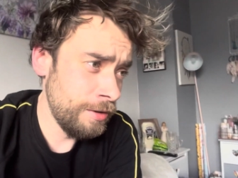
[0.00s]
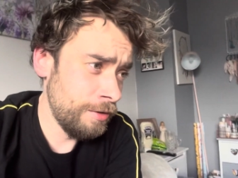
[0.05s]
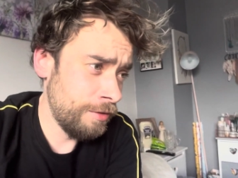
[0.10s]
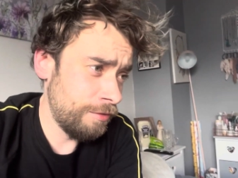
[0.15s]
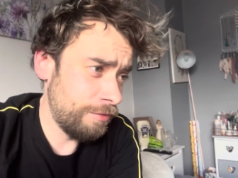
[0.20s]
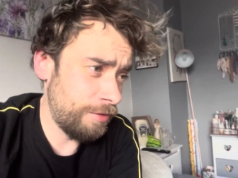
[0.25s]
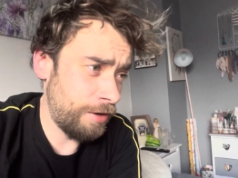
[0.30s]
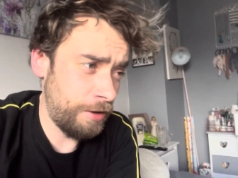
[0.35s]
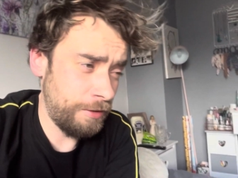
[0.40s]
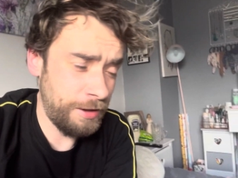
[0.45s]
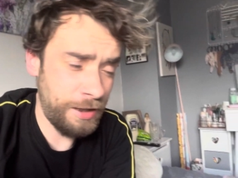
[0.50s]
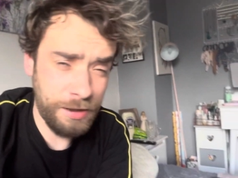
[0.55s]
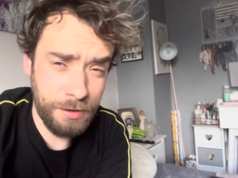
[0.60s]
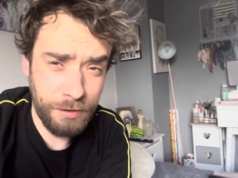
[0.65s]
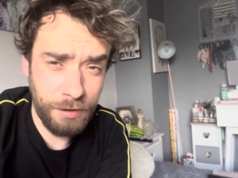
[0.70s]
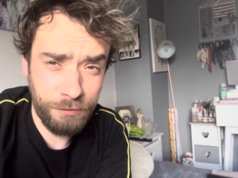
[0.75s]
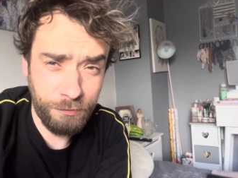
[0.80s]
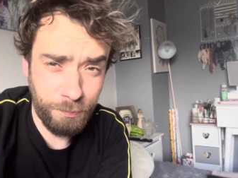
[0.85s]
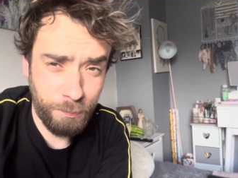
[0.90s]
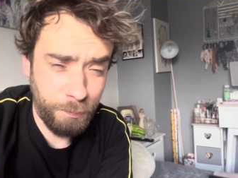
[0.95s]
So yeah,
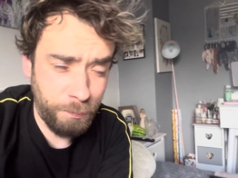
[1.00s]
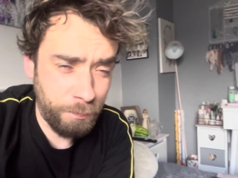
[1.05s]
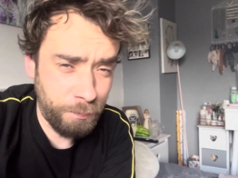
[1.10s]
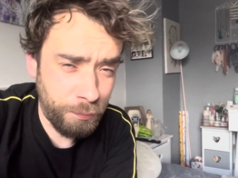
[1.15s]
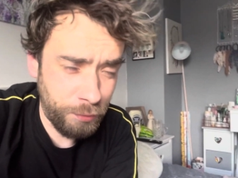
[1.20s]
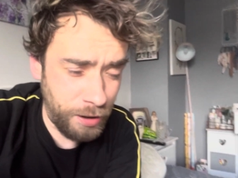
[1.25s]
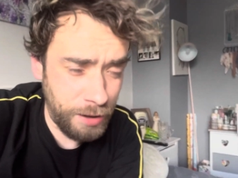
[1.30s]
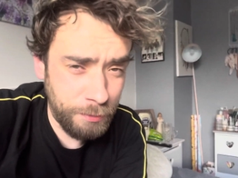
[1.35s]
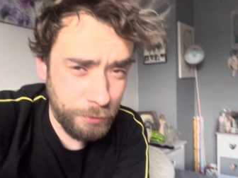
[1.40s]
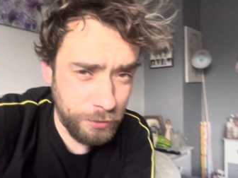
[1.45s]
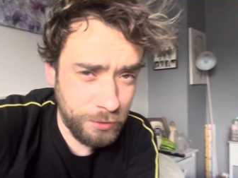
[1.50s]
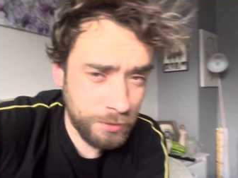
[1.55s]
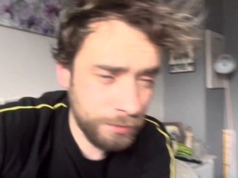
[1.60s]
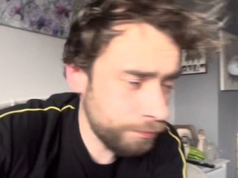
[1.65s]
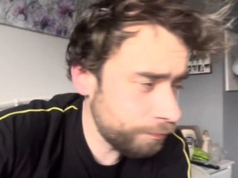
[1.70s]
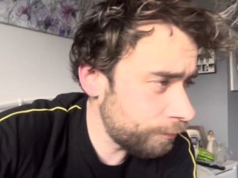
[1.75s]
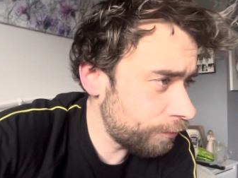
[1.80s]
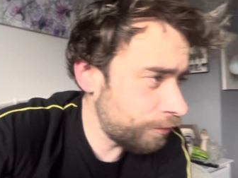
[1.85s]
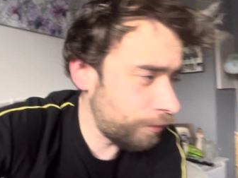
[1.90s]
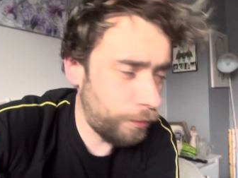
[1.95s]
that's pretty much
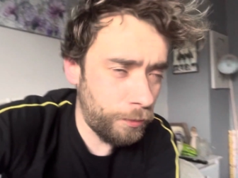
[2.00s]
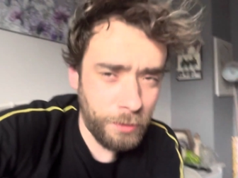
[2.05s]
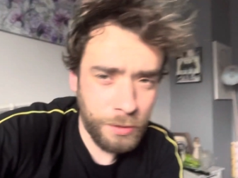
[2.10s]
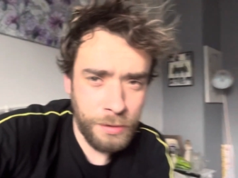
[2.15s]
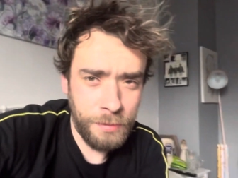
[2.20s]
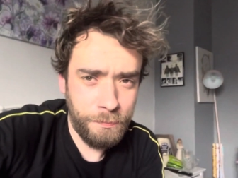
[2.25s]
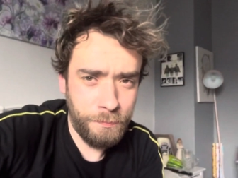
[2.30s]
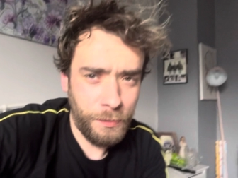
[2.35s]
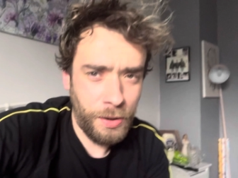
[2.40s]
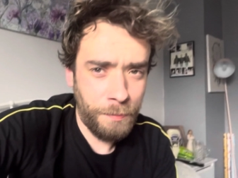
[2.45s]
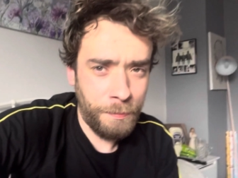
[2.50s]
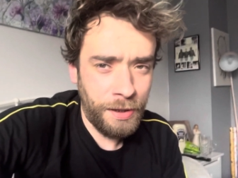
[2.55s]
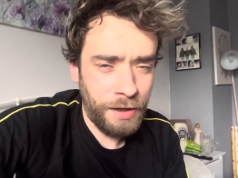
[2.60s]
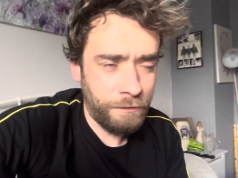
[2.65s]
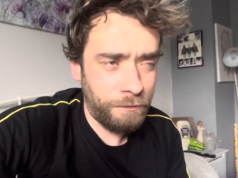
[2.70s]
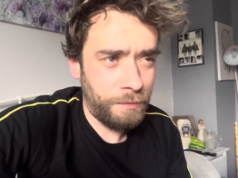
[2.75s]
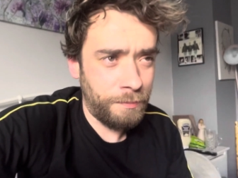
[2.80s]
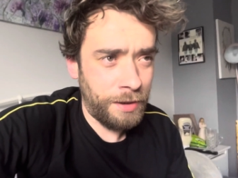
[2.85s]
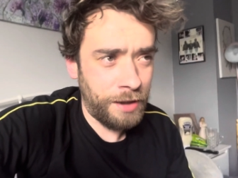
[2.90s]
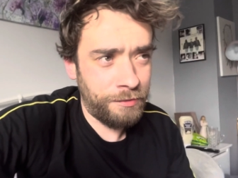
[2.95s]
sorted a bit
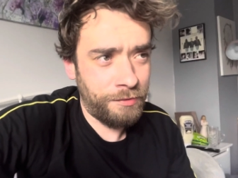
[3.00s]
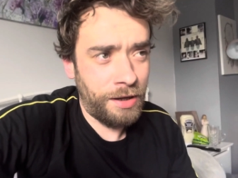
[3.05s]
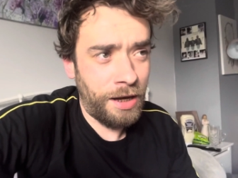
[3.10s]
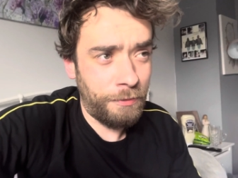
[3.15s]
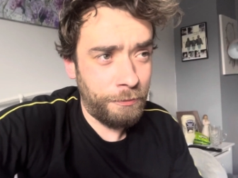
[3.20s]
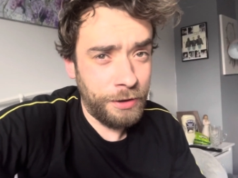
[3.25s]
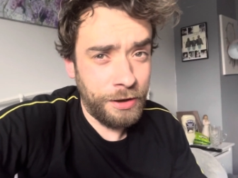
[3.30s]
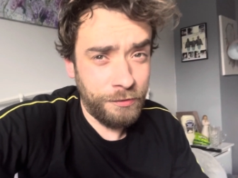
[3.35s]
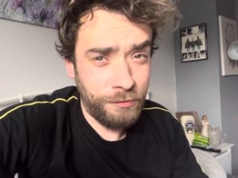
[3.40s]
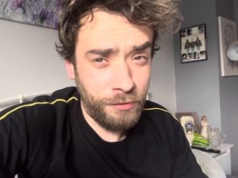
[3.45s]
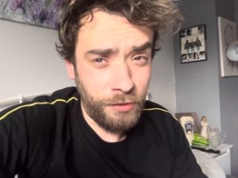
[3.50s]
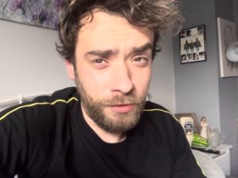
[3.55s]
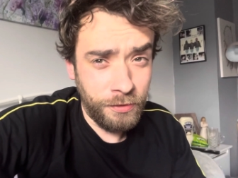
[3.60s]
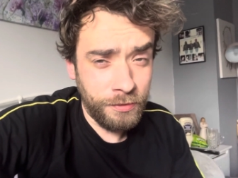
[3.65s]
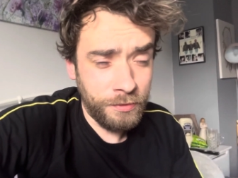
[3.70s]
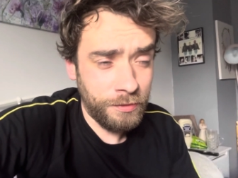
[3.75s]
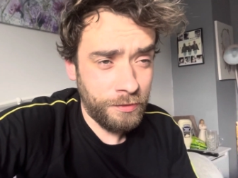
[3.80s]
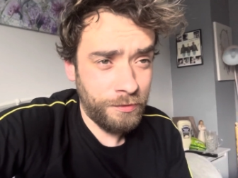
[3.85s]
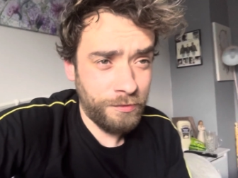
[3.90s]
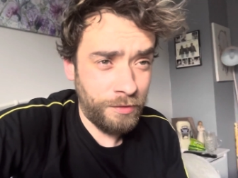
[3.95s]
of a mess out when it's done.
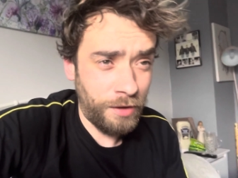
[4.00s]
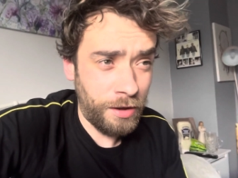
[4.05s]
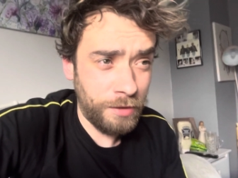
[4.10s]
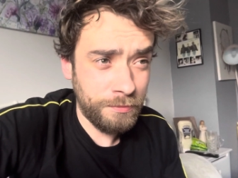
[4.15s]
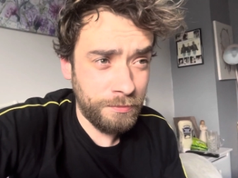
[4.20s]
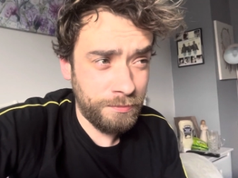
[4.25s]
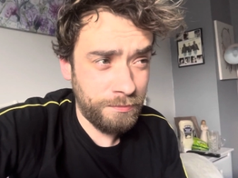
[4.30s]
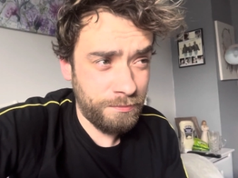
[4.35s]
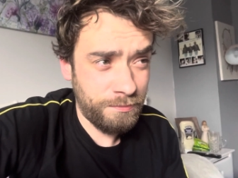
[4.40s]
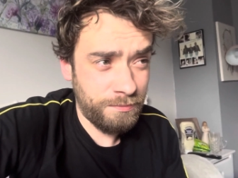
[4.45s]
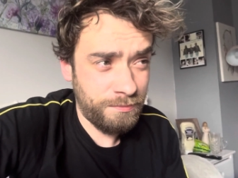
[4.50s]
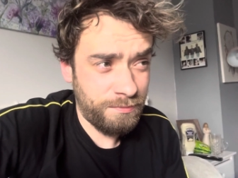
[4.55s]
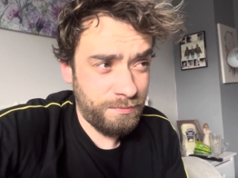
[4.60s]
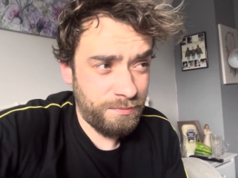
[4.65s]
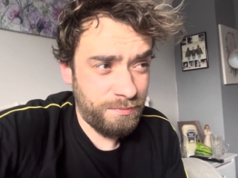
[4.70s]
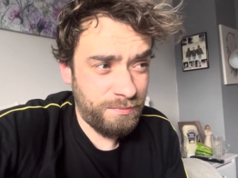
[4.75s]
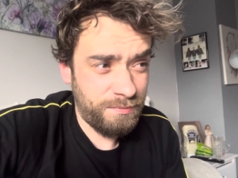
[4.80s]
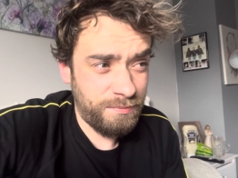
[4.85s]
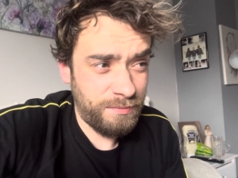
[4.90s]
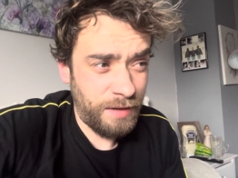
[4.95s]
So
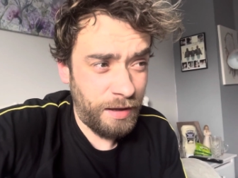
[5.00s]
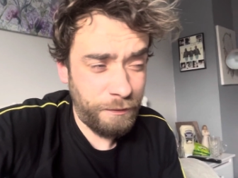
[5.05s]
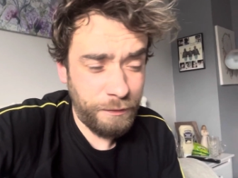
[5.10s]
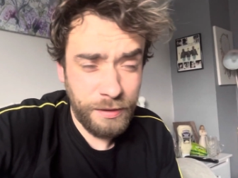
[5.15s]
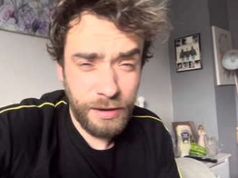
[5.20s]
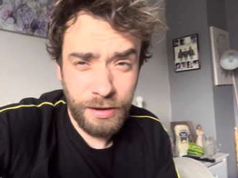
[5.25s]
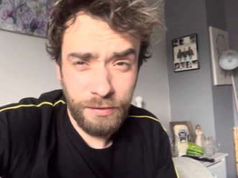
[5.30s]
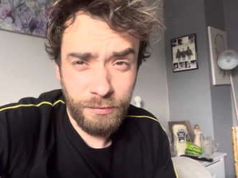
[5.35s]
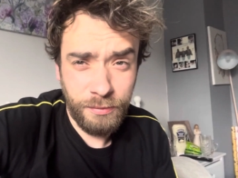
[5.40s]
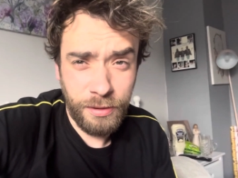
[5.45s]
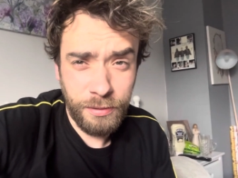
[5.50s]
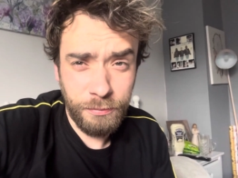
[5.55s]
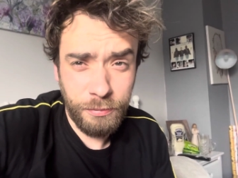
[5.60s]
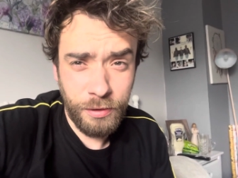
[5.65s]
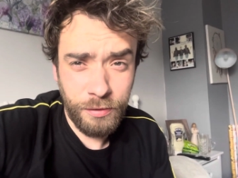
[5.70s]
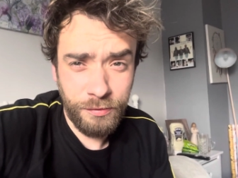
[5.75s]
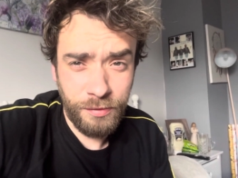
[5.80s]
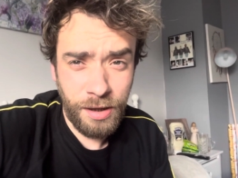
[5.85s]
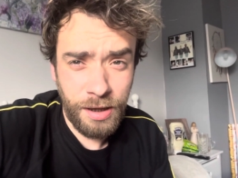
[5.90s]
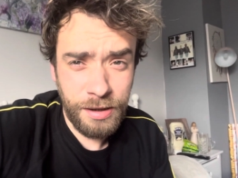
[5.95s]
I think that's how it
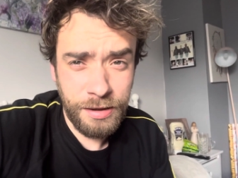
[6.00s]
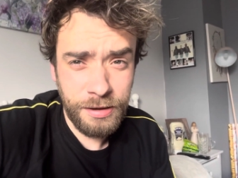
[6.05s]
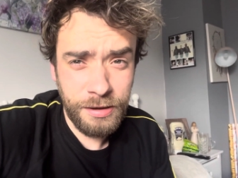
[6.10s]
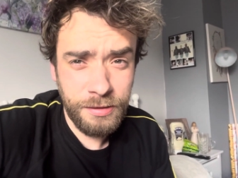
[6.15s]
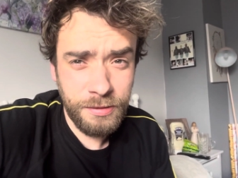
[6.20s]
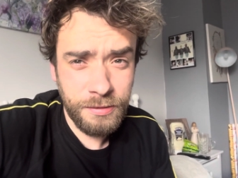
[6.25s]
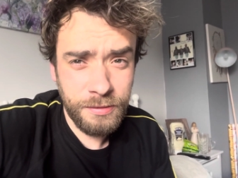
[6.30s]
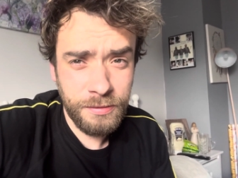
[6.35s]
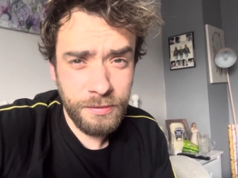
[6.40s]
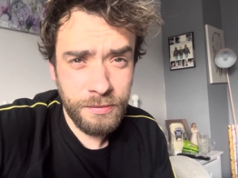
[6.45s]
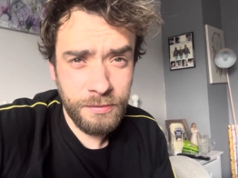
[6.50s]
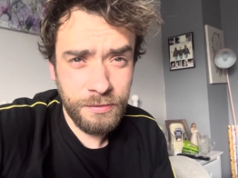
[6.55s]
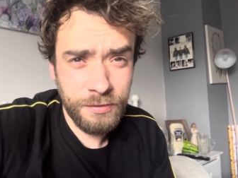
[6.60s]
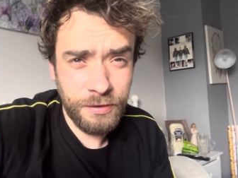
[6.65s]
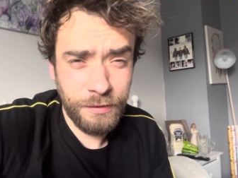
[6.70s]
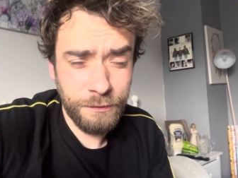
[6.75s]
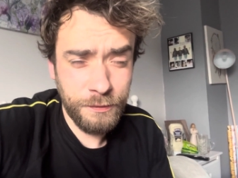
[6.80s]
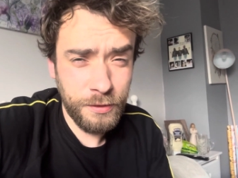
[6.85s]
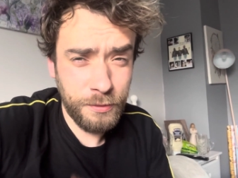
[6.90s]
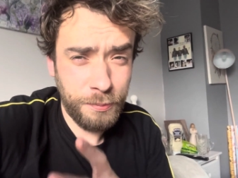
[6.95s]
works out, innit?
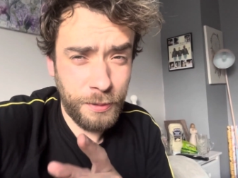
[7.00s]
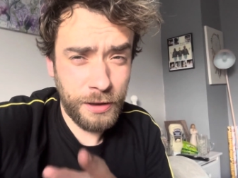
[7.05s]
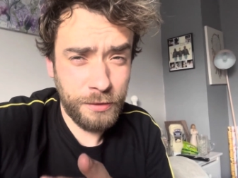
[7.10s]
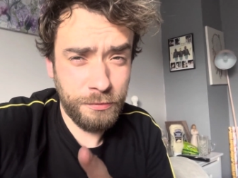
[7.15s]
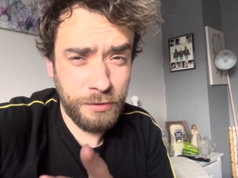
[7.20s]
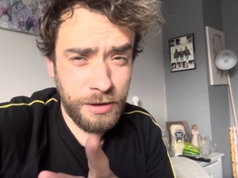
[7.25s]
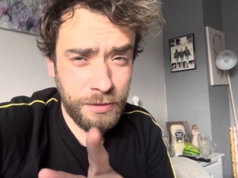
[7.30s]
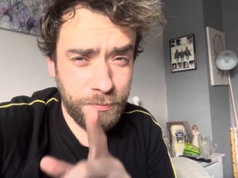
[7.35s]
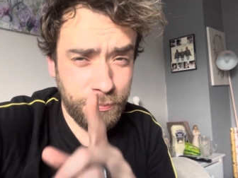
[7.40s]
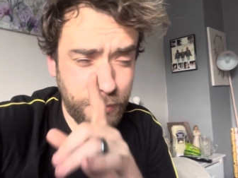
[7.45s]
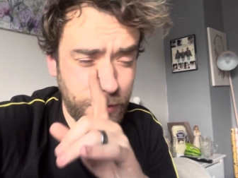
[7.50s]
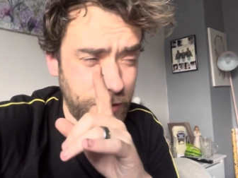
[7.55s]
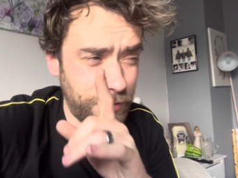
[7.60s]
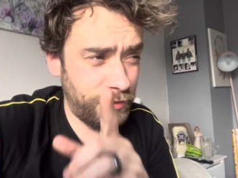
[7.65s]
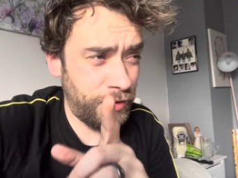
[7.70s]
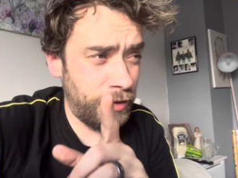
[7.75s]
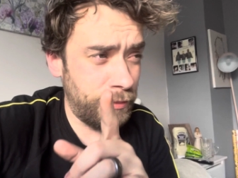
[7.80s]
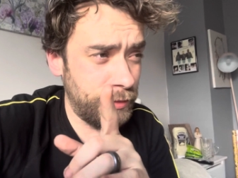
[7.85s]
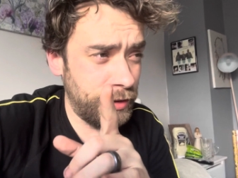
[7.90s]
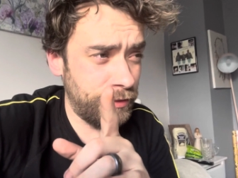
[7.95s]
So Future Patrick, please
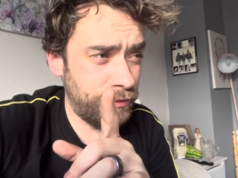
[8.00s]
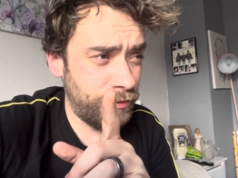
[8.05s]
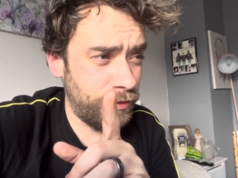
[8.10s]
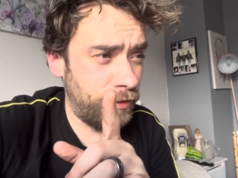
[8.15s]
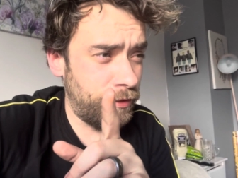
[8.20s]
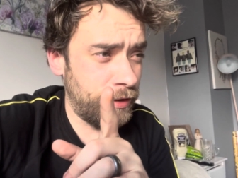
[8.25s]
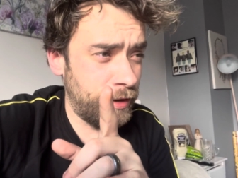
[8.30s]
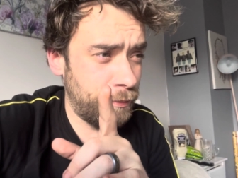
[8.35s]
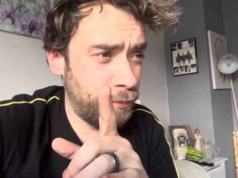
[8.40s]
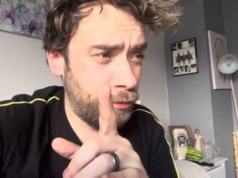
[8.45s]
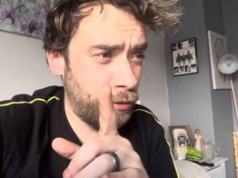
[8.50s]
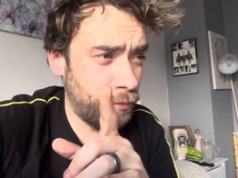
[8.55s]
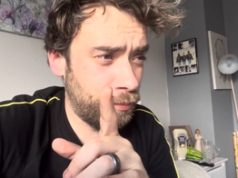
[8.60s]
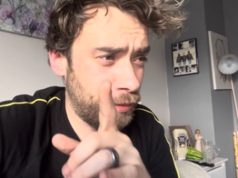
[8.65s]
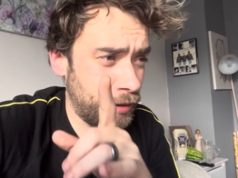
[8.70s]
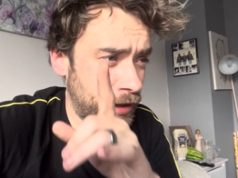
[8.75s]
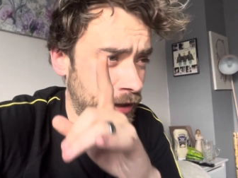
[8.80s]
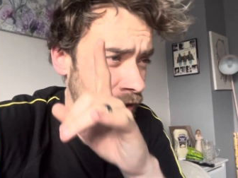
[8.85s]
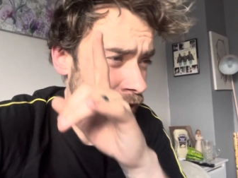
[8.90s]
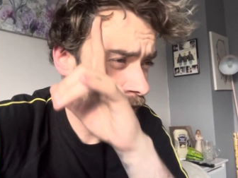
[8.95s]
tell me you sorted it
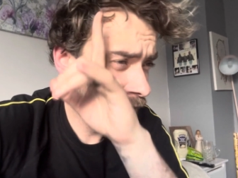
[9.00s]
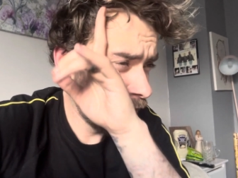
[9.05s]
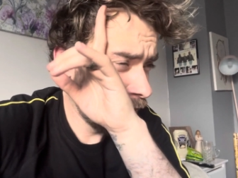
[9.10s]
properly.